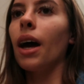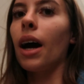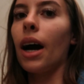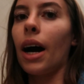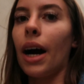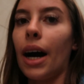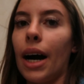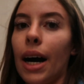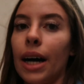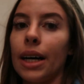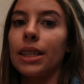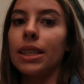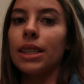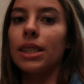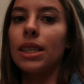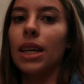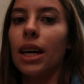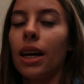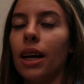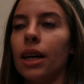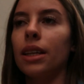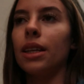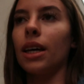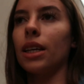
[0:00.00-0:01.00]
And
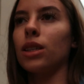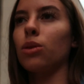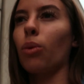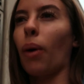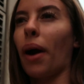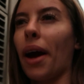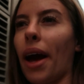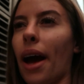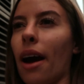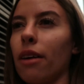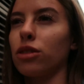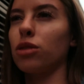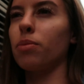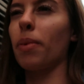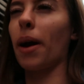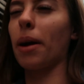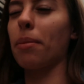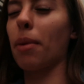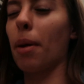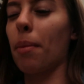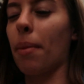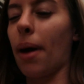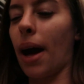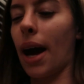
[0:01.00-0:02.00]
that's why I have to
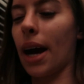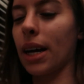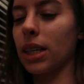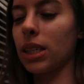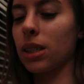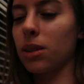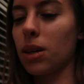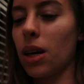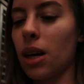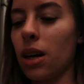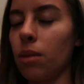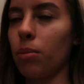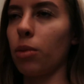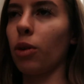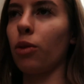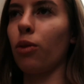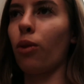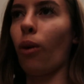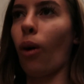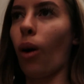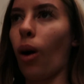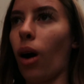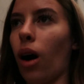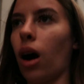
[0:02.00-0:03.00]
pack my bags
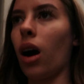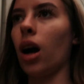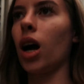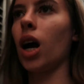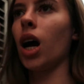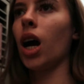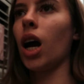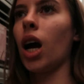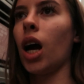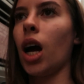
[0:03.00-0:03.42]
before